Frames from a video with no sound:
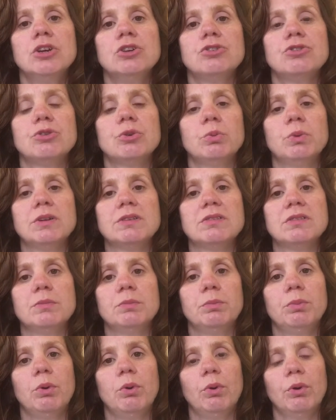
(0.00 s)
So what's
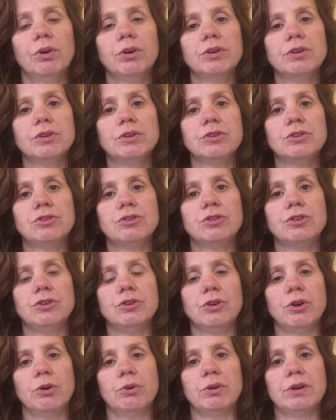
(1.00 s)
important to
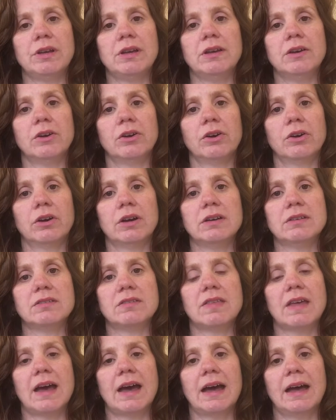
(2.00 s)
note here
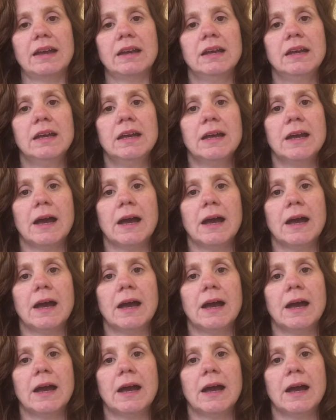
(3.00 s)
is that